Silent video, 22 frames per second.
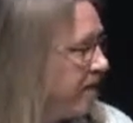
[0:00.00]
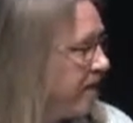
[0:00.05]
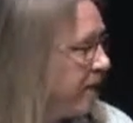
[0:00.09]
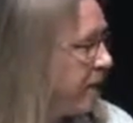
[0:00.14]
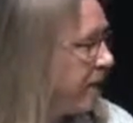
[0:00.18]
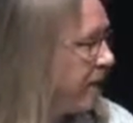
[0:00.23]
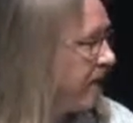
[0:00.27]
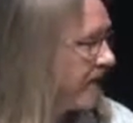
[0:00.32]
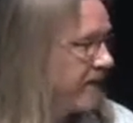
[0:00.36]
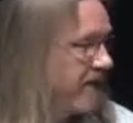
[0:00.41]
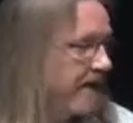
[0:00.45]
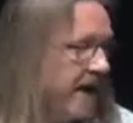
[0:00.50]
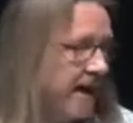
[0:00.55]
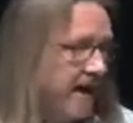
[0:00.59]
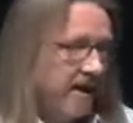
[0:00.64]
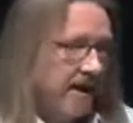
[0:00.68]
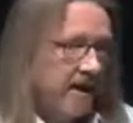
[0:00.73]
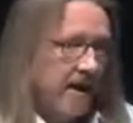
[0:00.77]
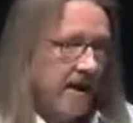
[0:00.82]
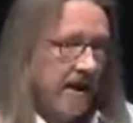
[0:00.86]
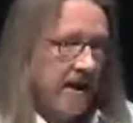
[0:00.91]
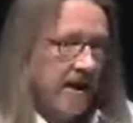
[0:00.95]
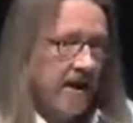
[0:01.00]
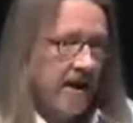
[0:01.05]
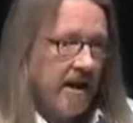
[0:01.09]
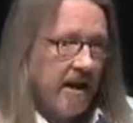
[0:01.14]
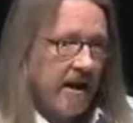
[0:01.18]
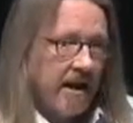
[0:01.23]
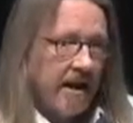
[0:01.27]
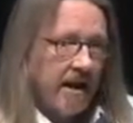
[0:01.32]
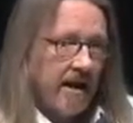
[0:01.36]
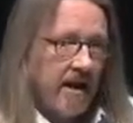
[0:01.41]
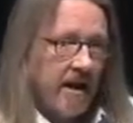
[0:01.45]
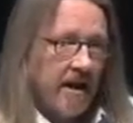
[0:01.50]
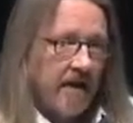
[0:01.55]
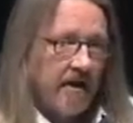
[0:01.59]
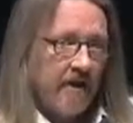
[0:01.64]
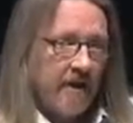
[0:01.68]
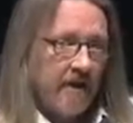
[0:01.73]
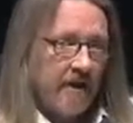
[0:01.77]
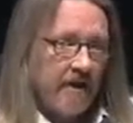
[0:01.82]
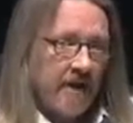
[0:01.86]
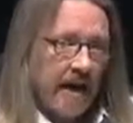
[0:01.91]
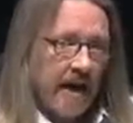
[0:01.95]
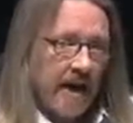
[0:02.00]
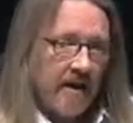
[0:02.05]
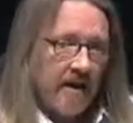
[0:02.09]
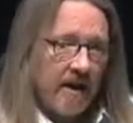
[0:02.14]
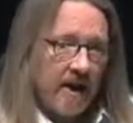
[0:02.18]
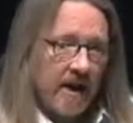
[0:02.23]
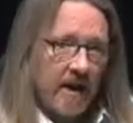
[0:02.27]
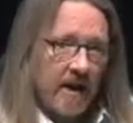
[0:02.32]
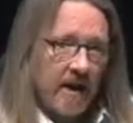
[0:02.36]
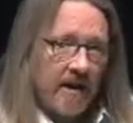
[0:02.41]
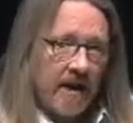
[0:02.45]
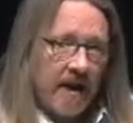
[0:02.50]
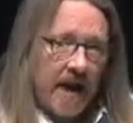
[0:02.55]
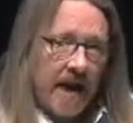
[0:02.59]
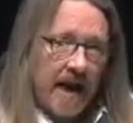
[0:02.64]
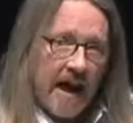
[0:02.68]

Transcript: important technique in understanding